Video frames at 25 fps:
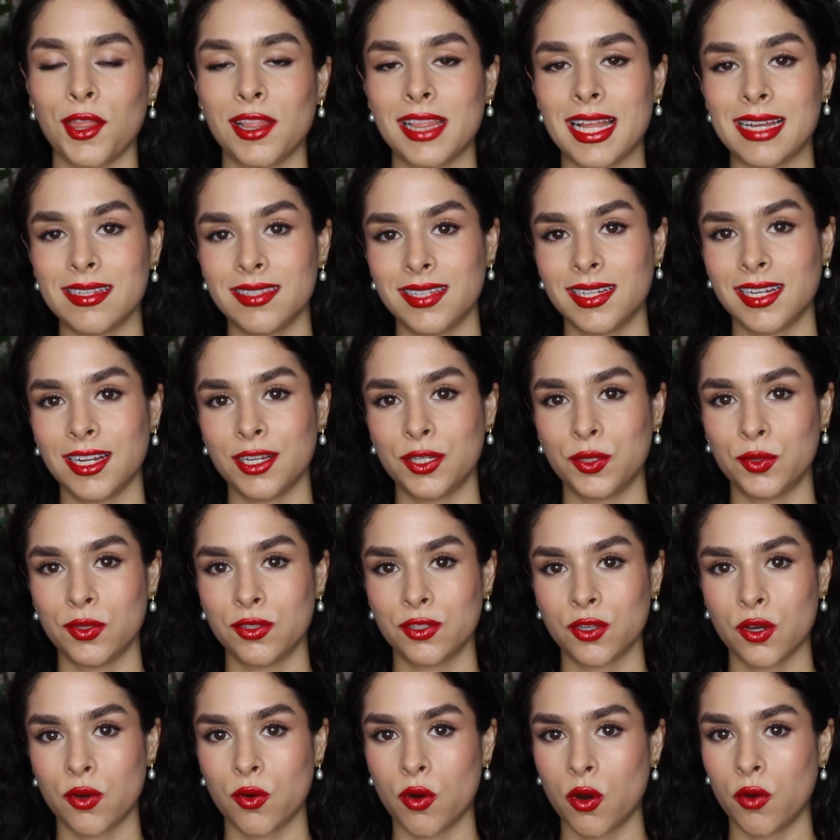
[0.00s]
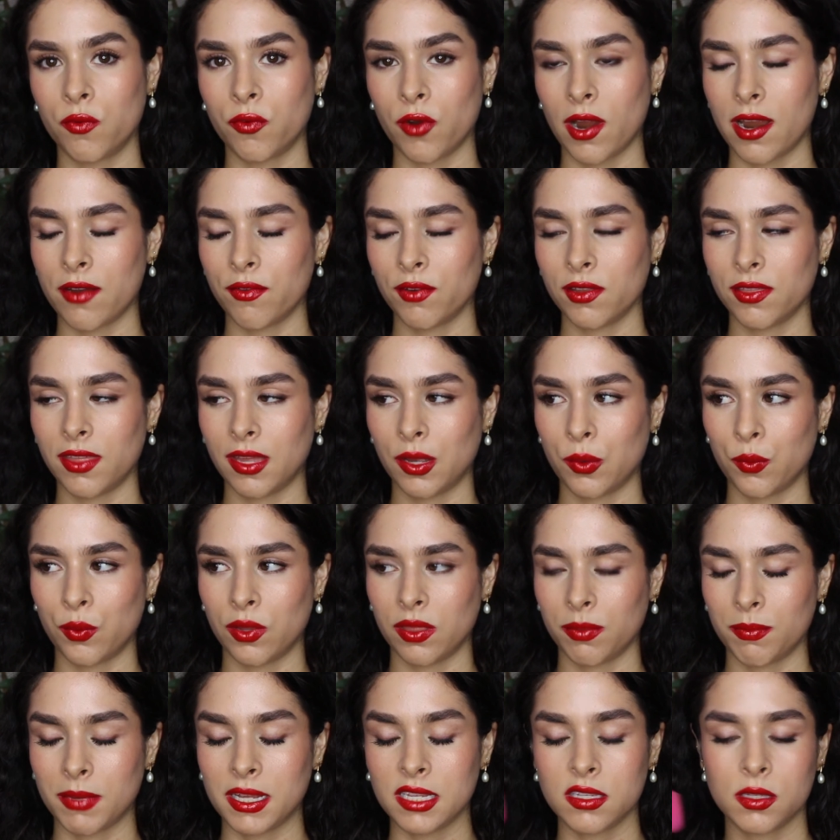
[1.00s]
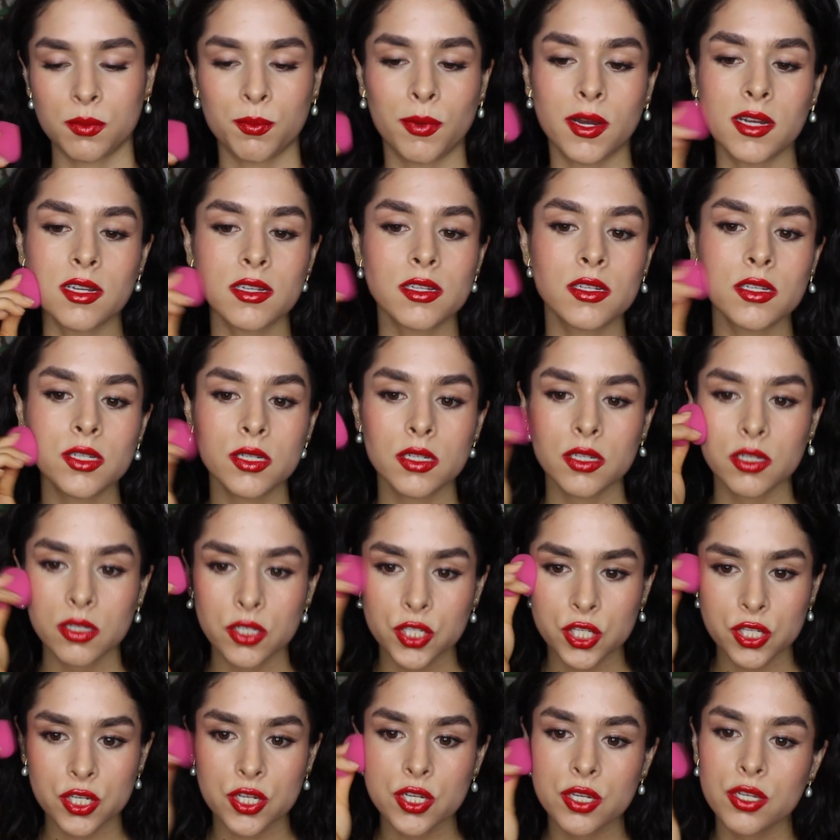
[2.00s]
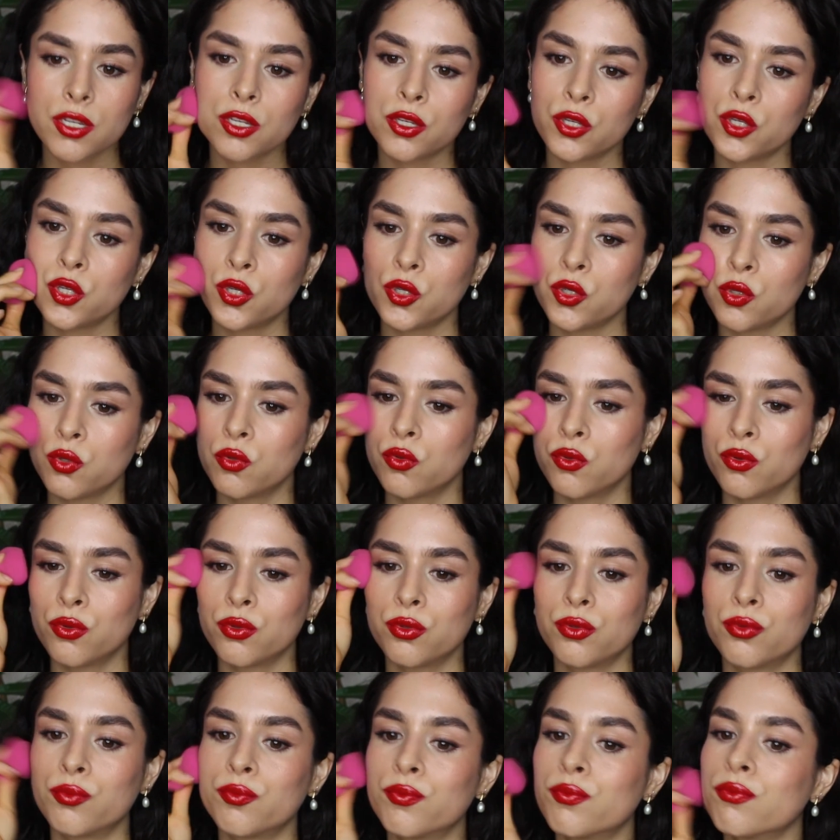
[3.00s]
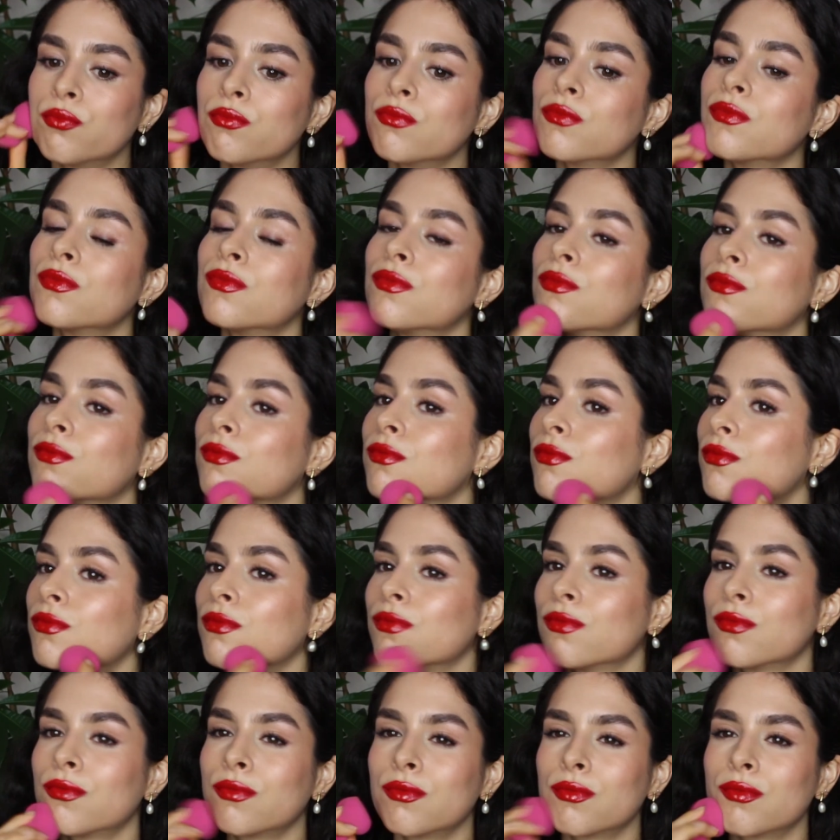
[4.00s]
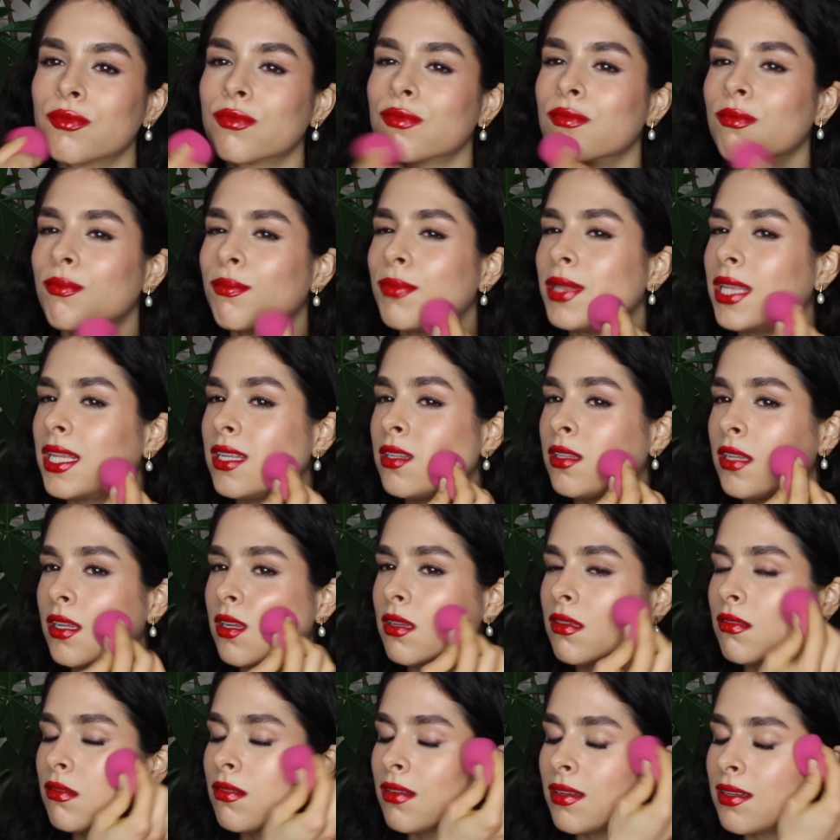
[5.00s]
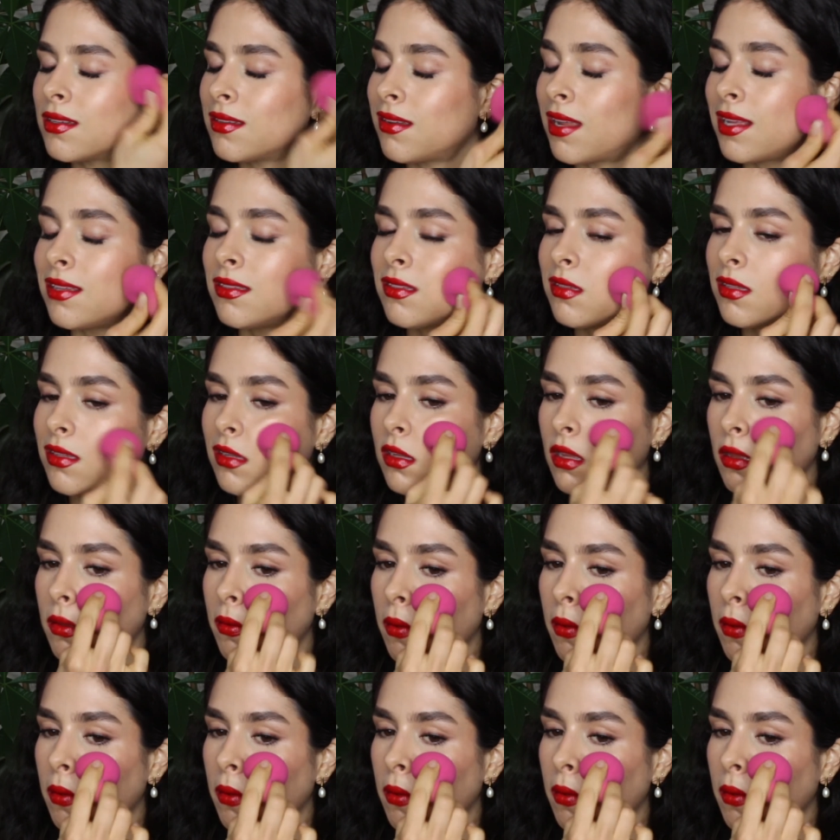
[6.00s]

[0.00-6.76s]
the last thing I do is go over everything with my sponge to blend it nicely.